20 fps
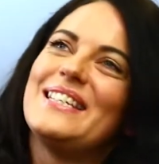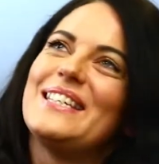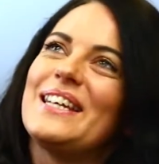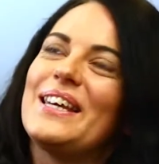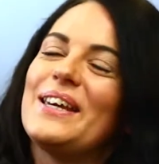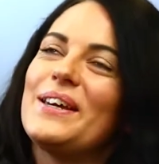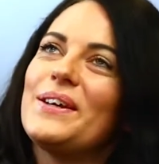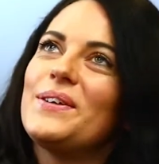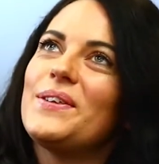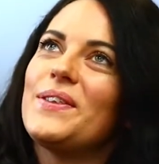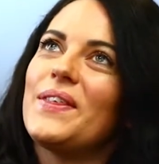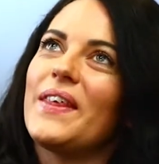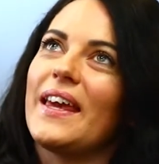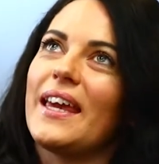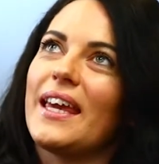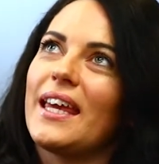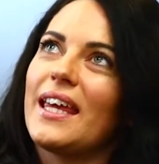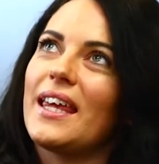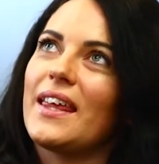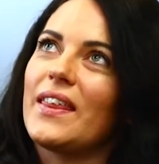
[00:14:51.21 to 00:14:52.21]
Do you
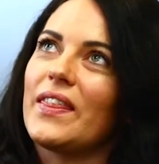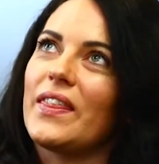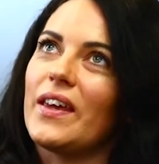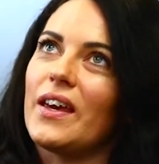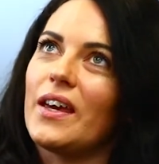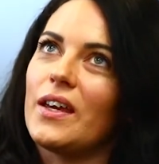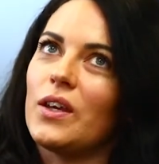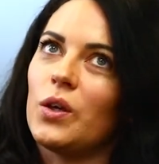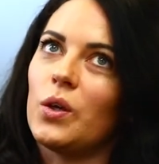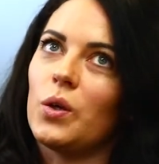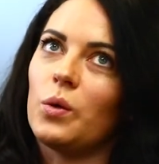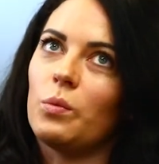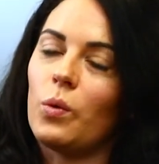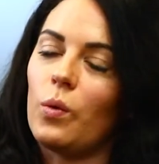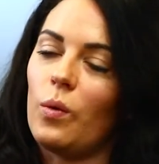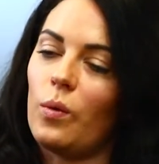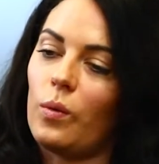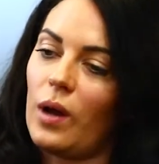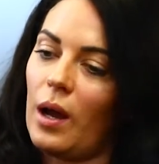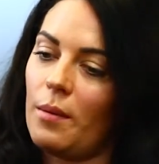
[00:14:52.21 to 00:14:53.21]
think that you
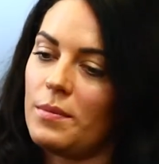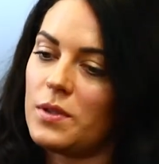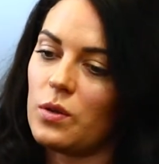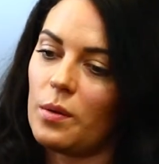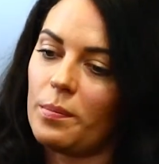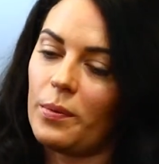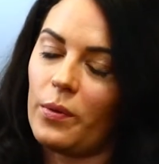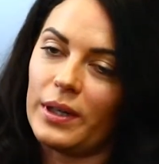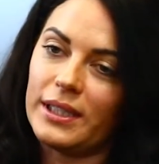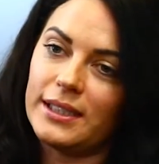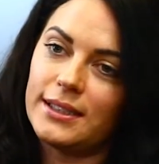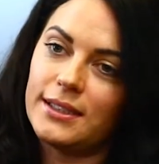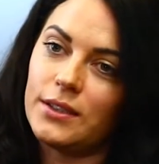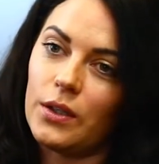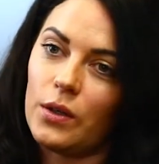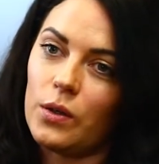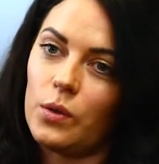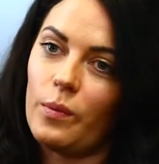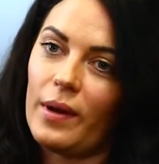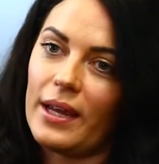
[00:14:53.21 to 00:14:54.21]
will come to a point
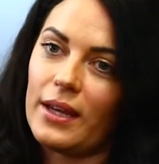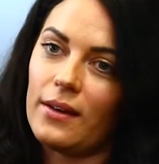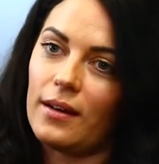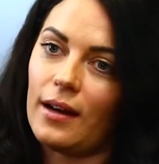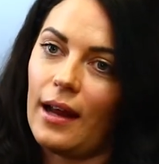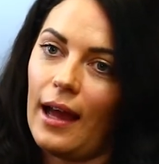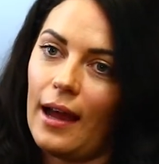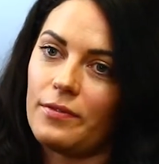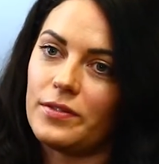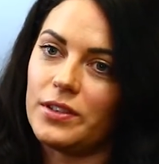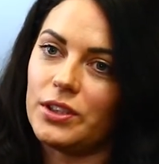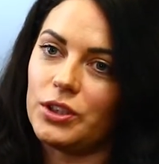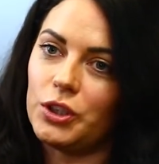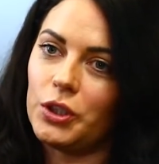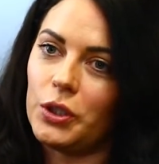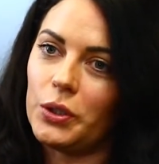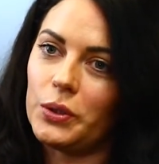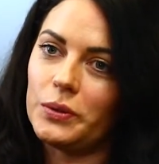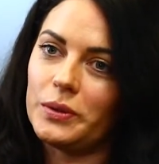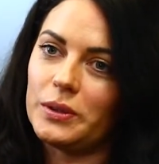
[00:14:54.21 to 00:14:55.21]
soon where you're going to have to
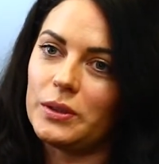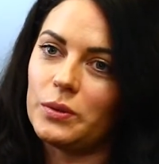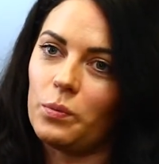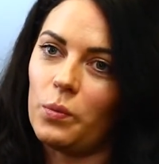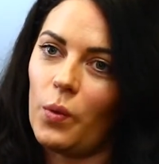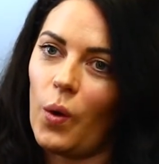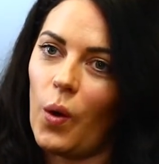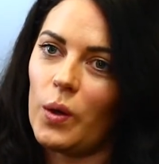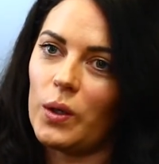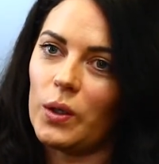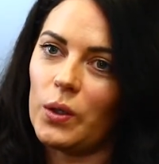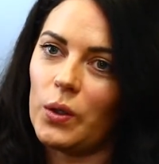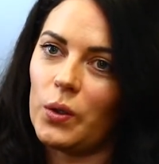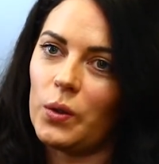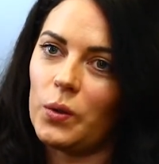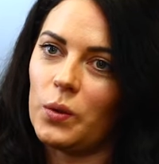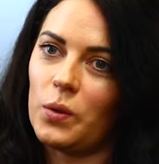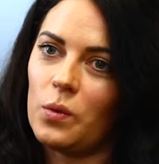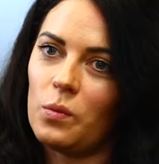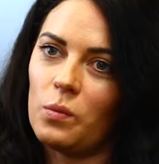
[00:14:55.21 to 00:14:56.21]
choose what
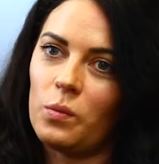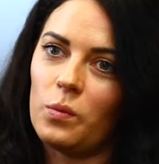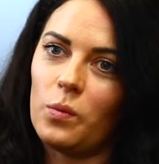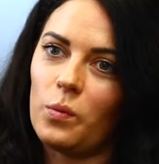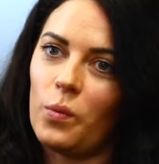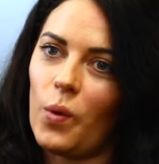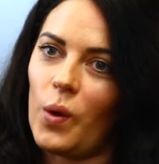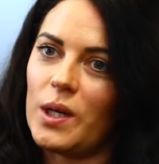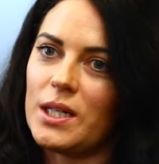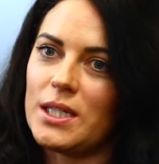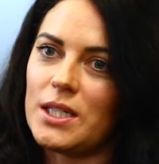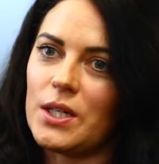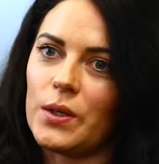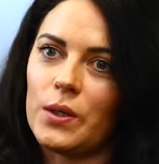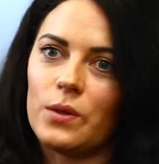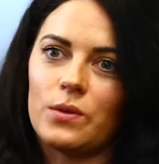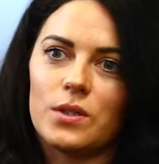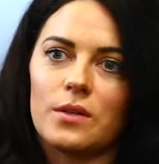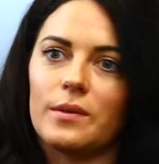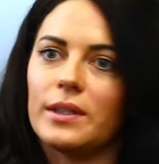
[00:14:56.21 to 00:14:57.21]
you want to do?
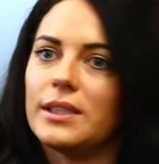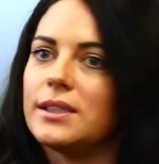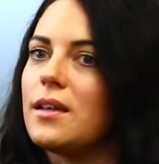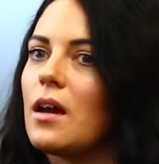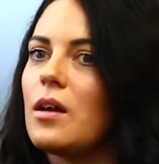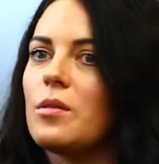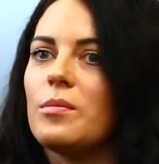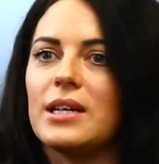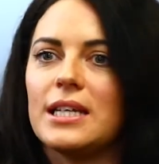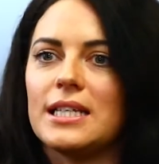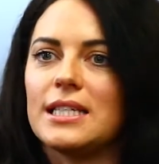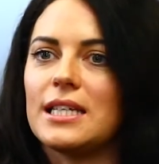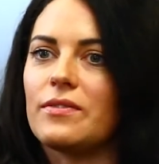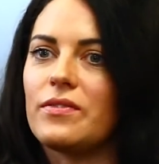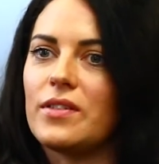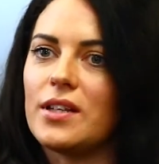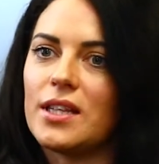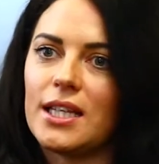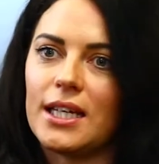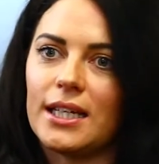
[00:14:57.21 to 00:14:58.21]
You're doing so many
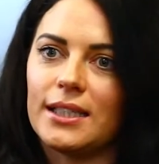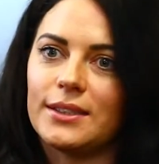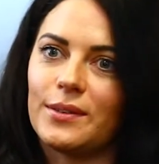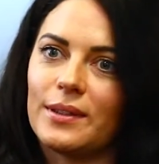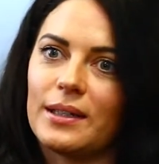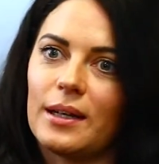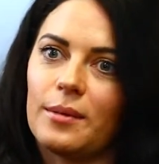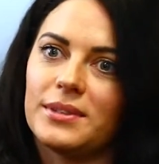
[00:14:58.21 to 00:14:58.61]
different things when it